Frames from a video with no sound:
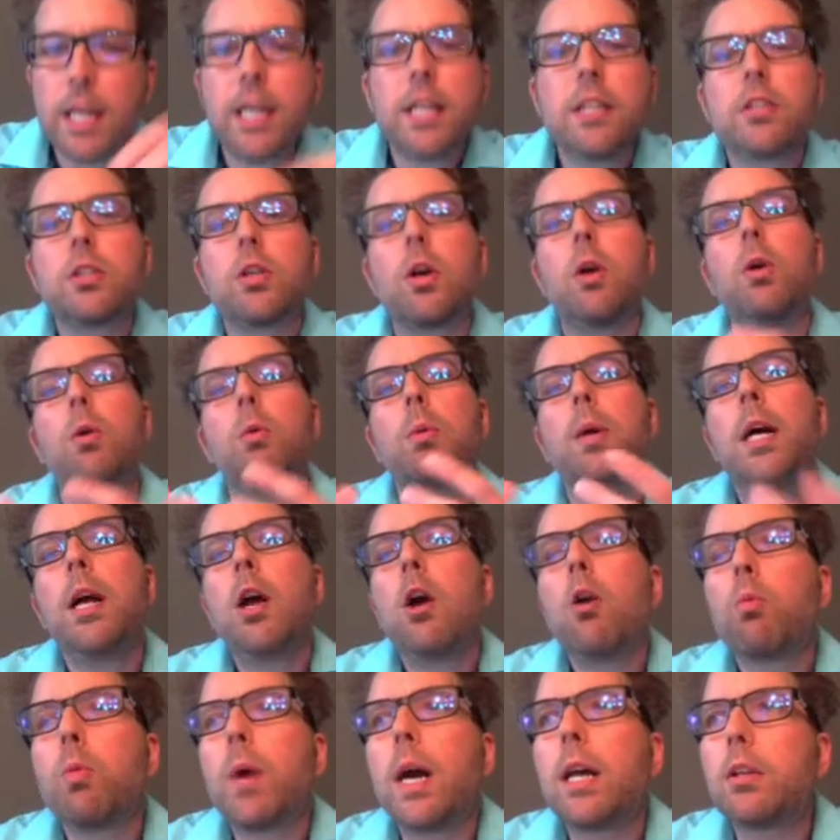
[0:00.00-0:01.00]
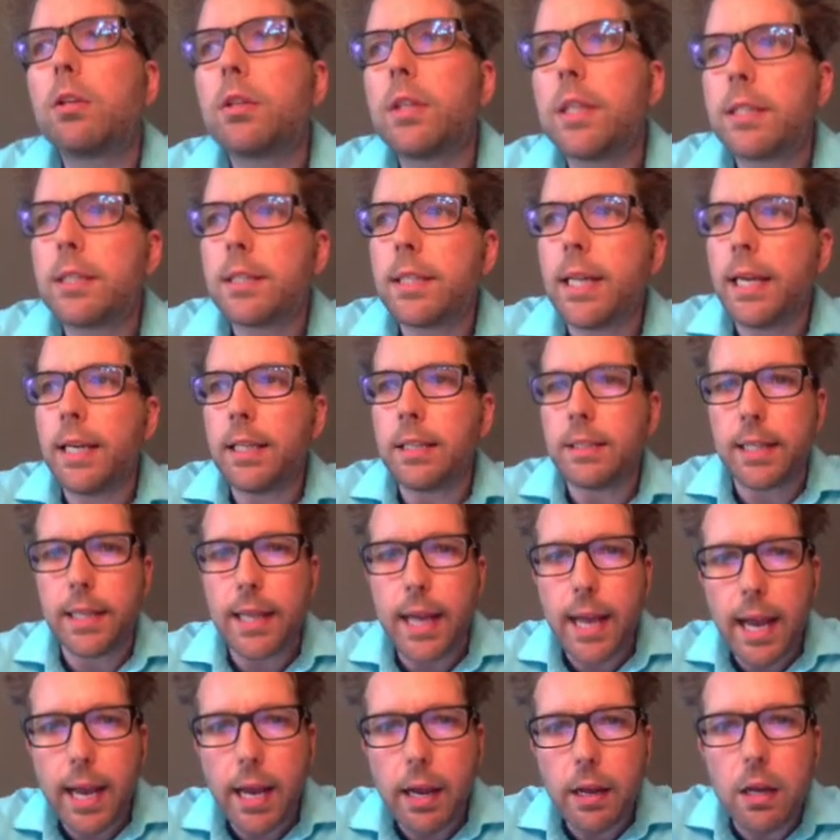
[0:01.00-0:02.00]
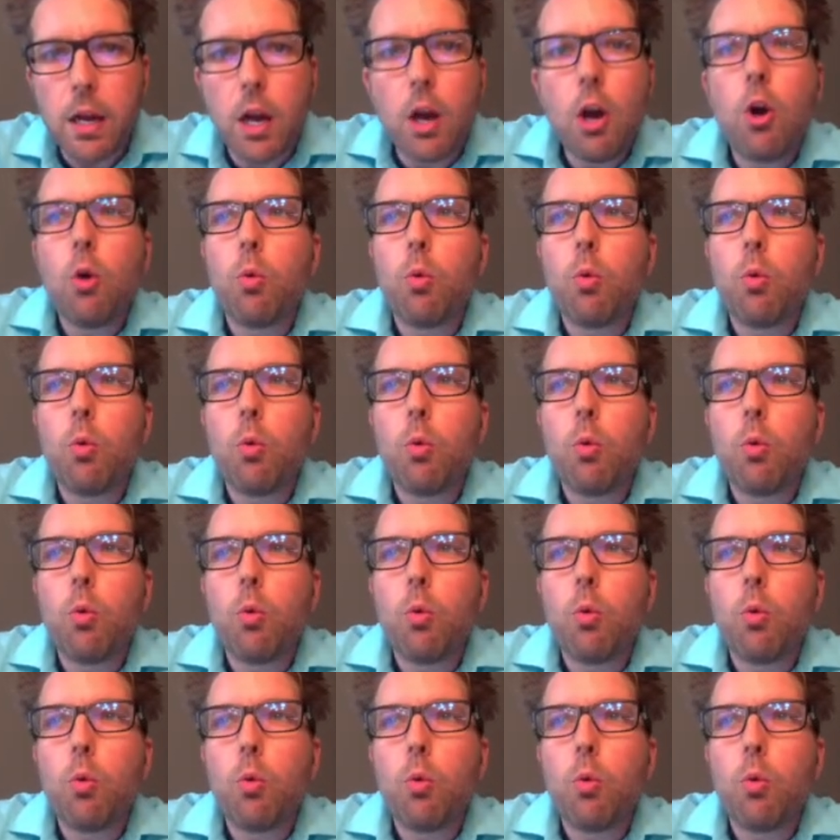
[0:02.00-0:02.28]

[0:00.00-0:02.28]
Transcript: So rather than saying today